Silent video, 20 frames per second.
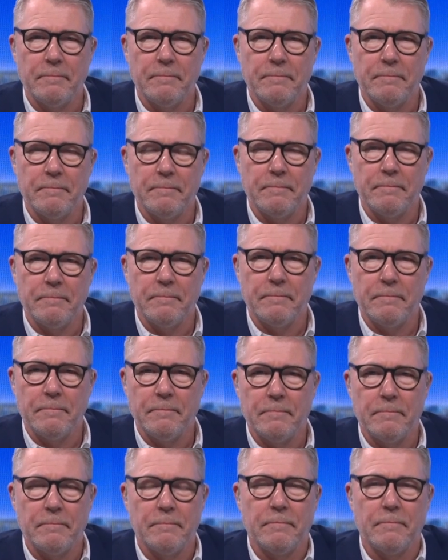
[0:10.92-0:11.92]

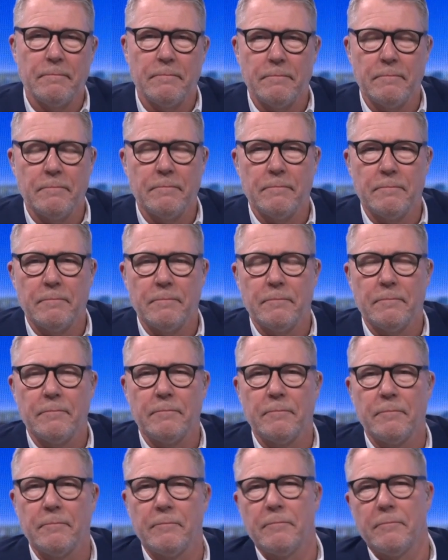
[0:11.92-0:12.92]

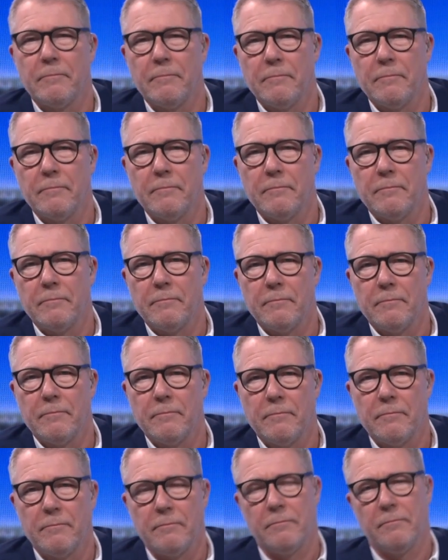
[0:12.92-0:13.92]

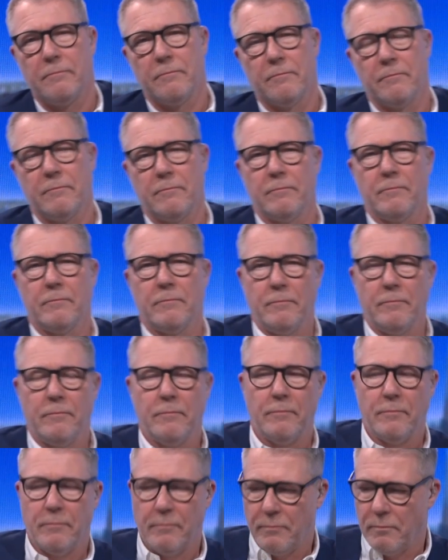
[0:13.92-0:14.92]

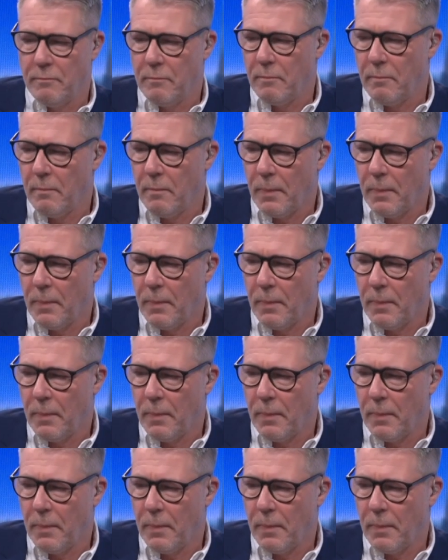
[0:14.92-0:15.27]
(silent)